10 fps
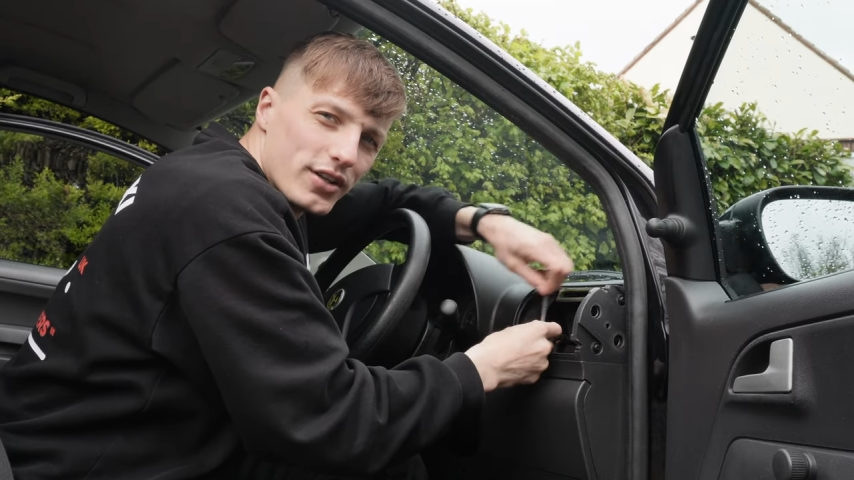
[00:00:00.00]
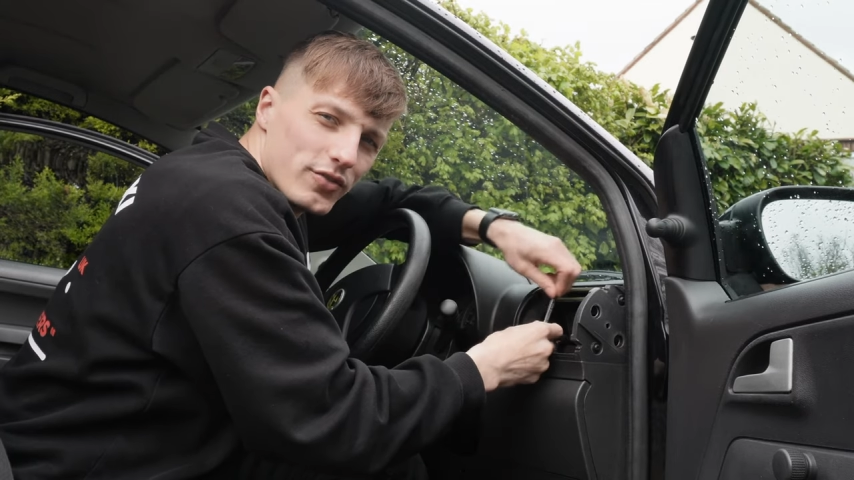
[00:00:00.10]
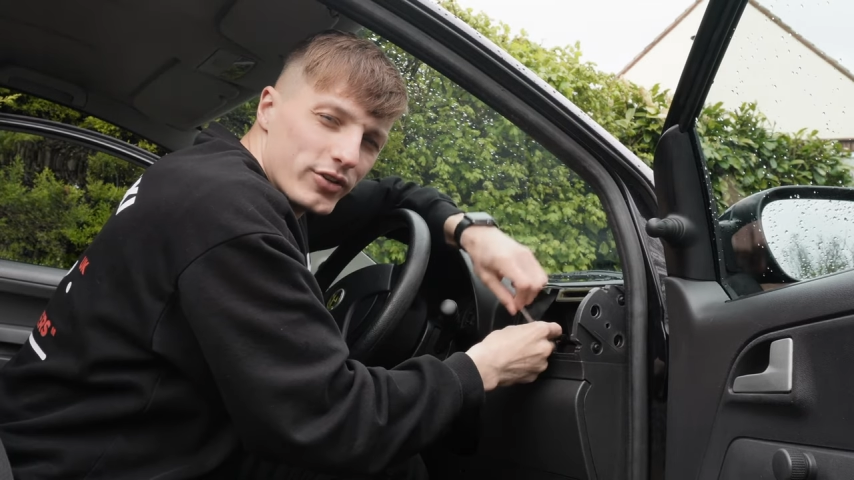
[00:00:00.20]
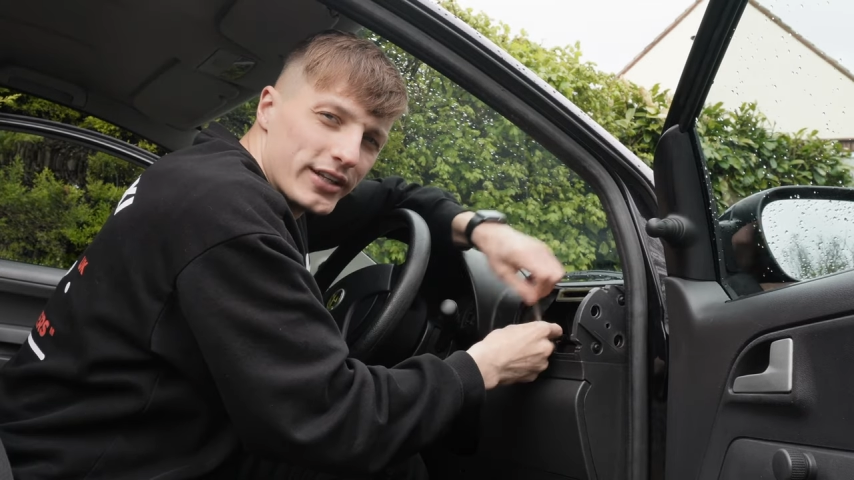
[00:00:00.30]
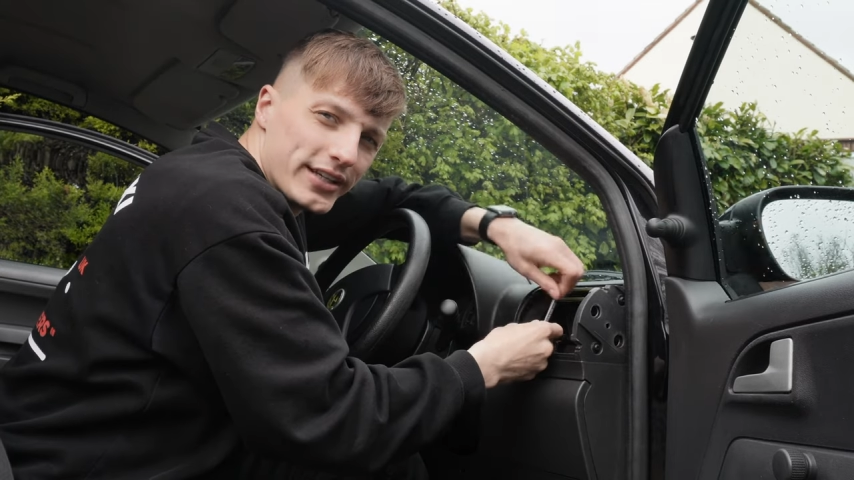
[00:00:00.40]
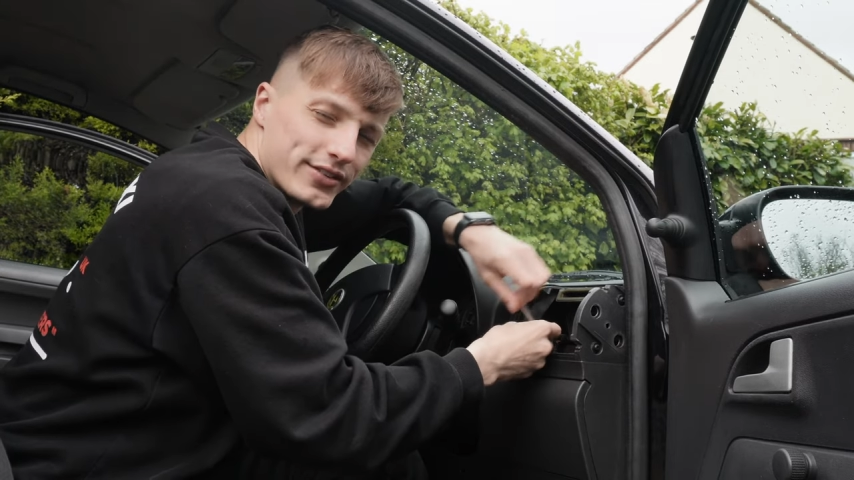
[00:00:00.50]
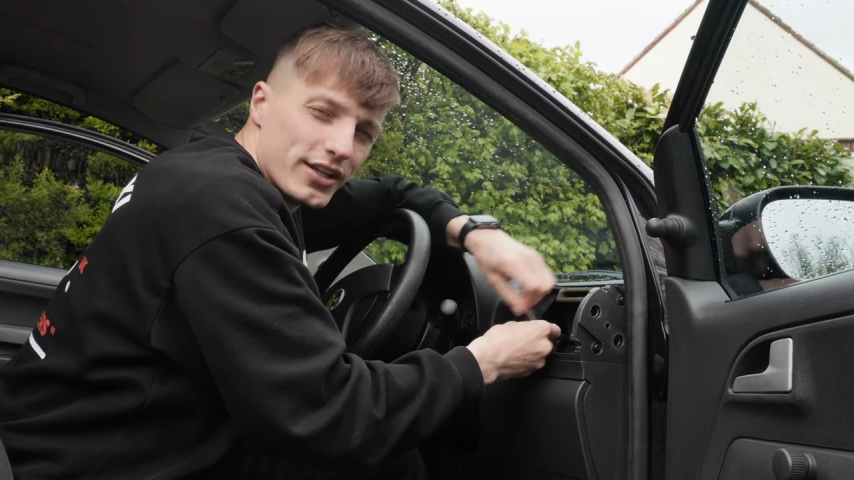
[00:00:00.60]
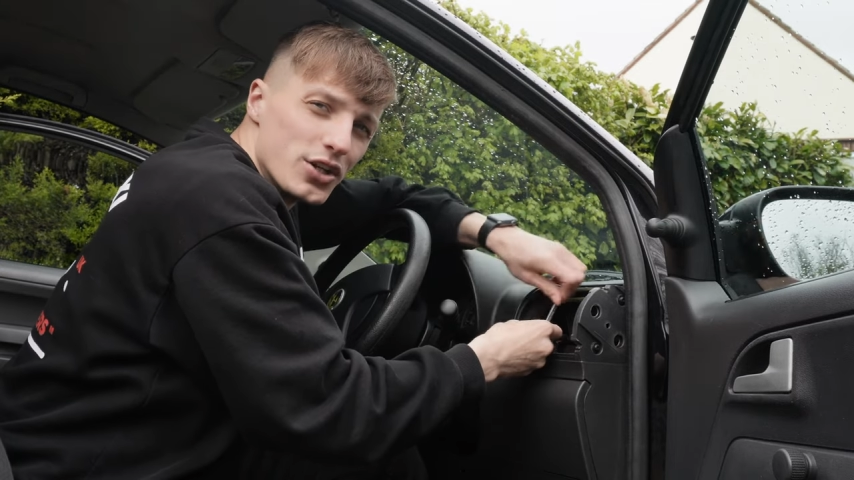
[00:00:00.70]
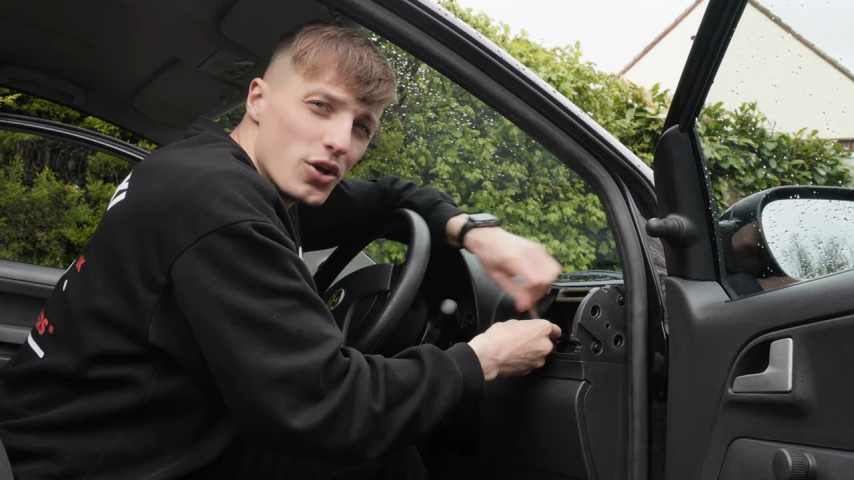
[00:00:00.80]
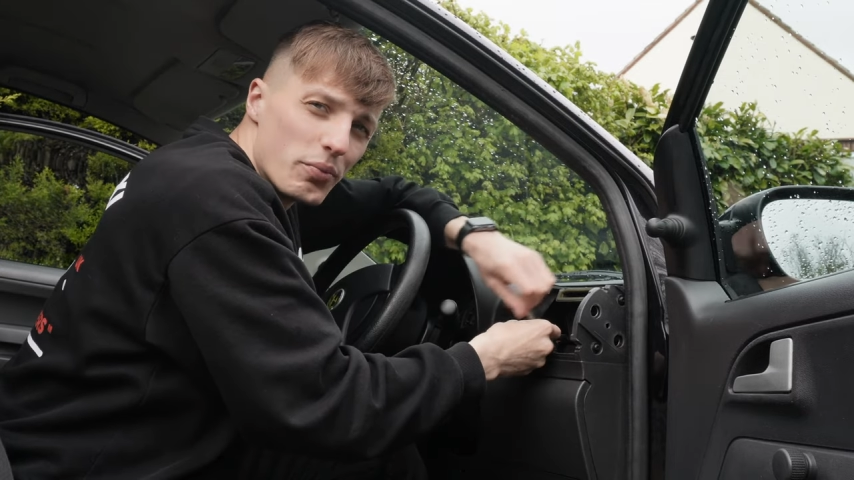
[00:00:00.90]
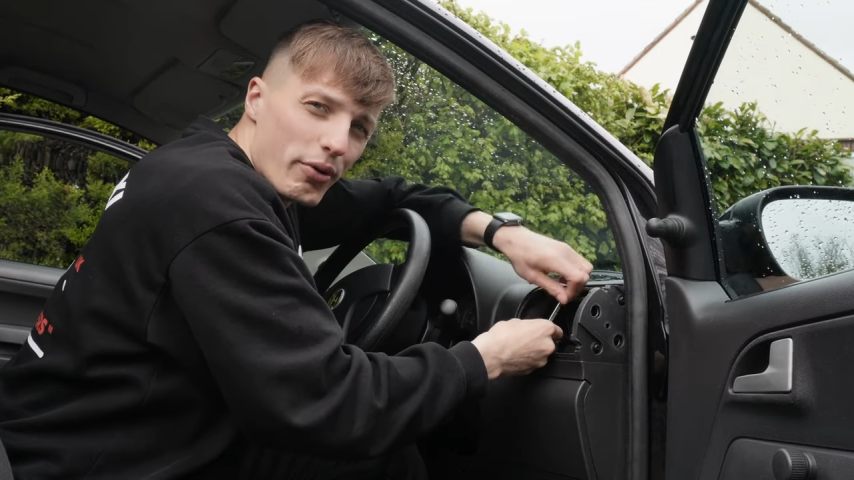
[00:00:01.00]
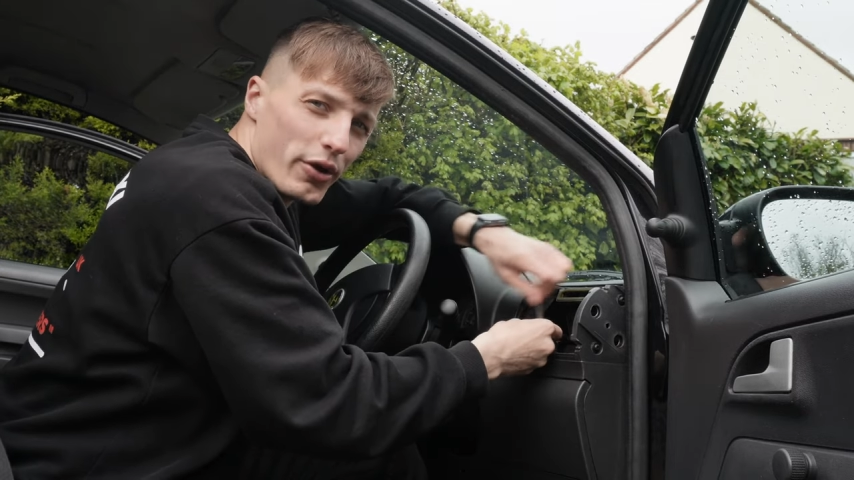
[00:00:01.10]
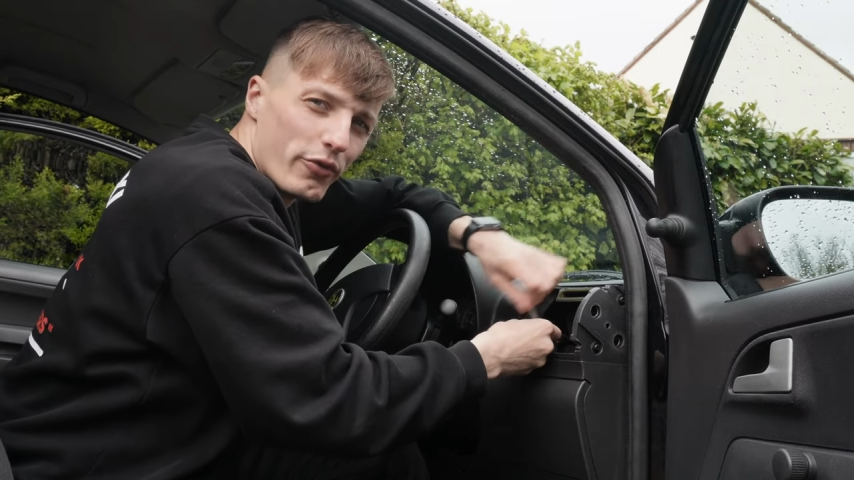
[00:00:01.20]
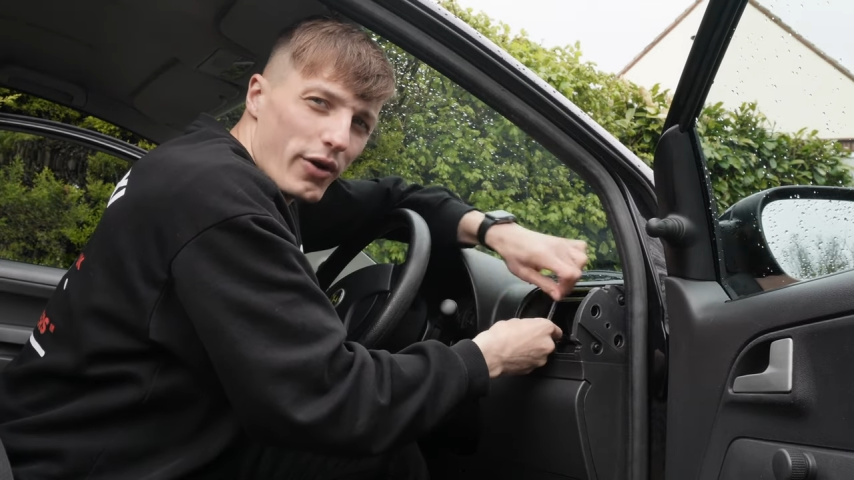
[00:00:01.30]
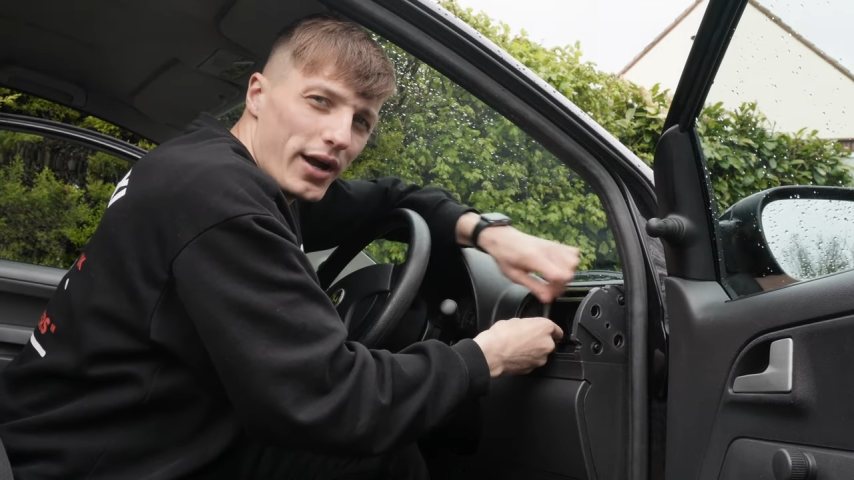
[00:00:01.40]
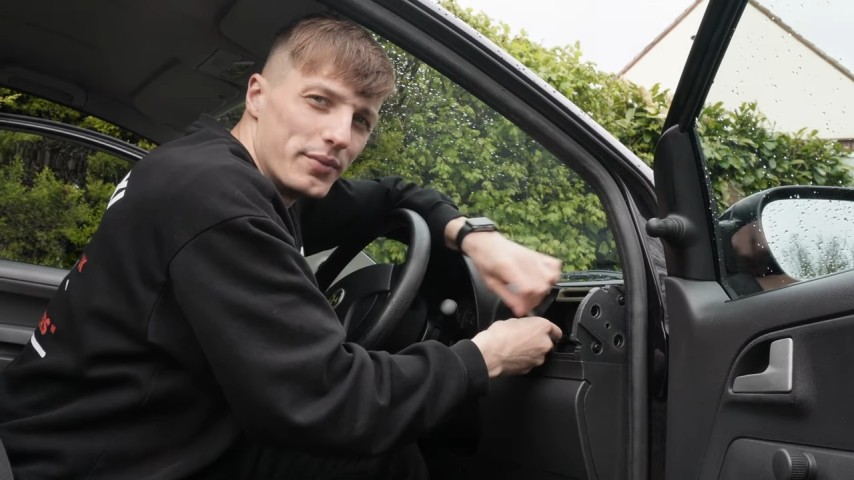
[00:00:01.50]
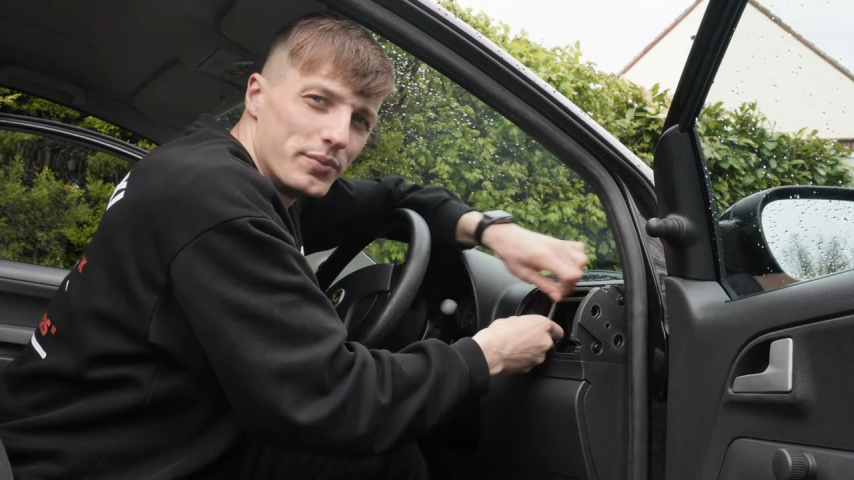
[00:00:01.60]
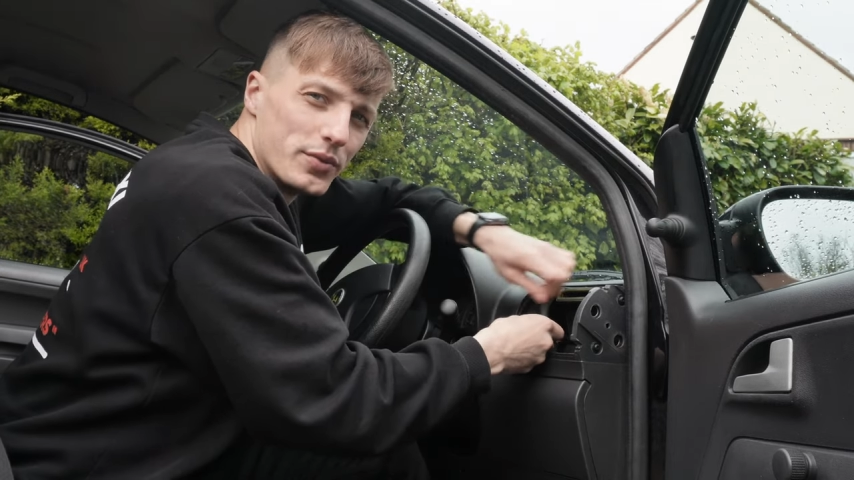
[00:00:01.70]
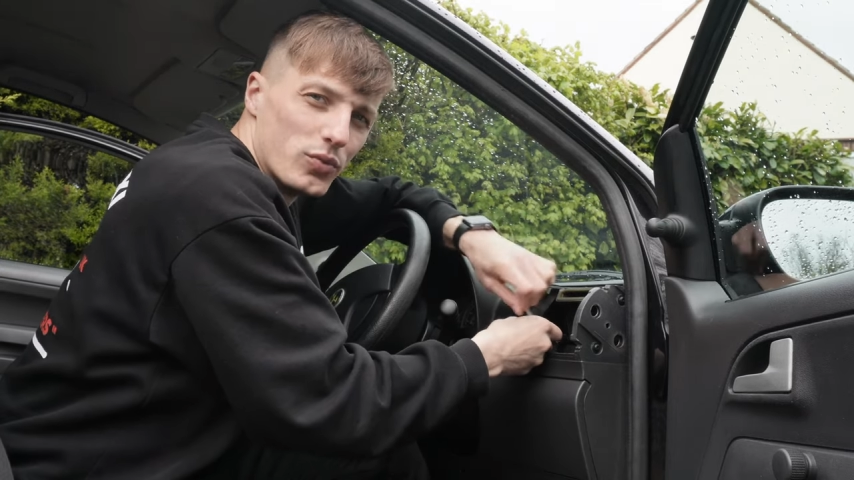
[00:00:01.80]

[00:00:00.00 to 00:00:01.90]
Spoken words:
released a new program